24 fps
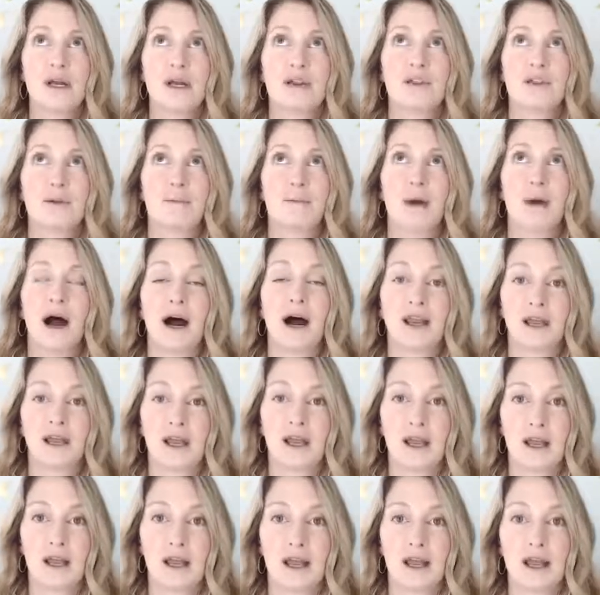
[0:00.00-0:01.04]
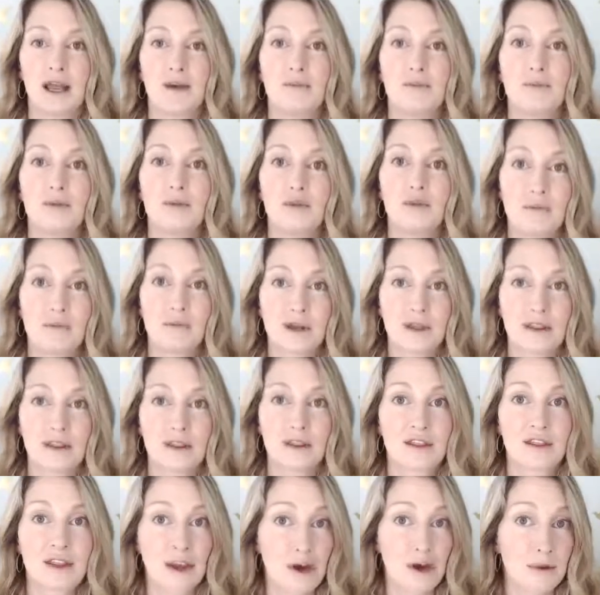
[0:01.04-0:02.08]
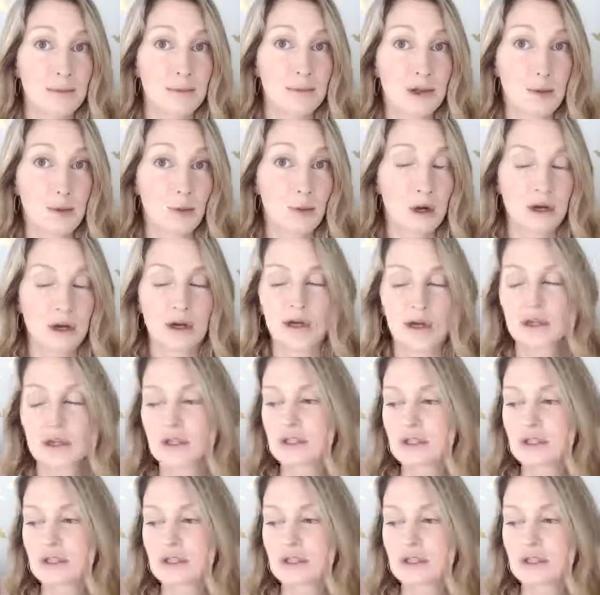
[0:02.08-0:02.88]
the body and movement therapy work.